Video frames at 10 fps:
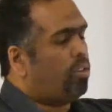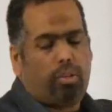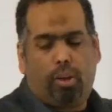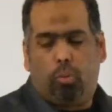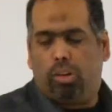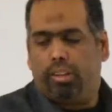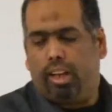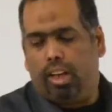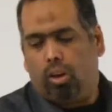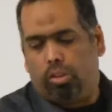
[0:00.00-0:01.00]
So
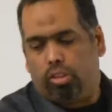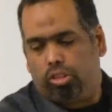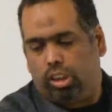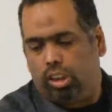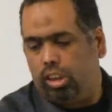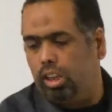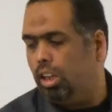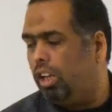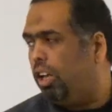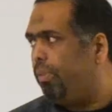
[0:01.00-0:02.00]
the oxygen,
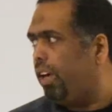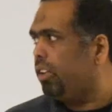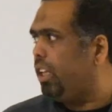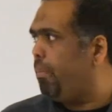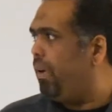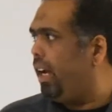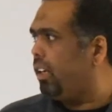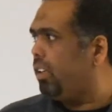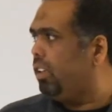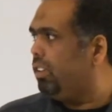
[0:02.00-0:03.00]
if I return
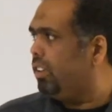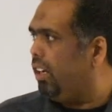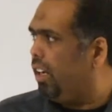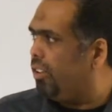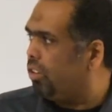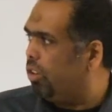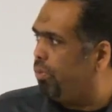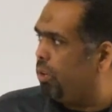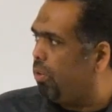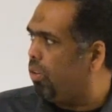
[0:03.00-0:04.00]
back, I don't know
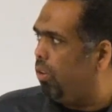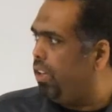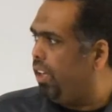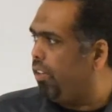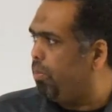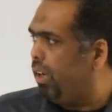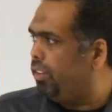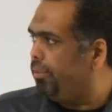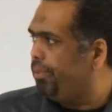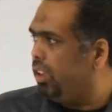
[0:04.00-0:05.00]
if you saw this,
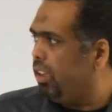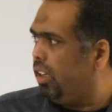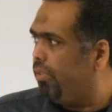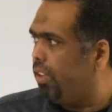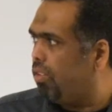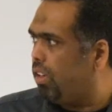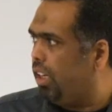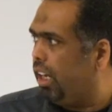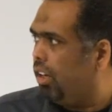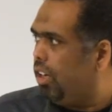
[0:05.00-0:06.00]
but if it is
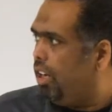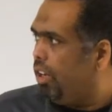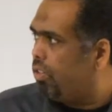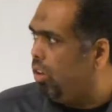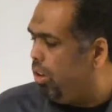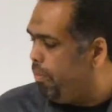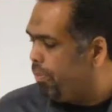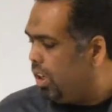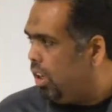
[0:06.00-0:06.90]
clear. So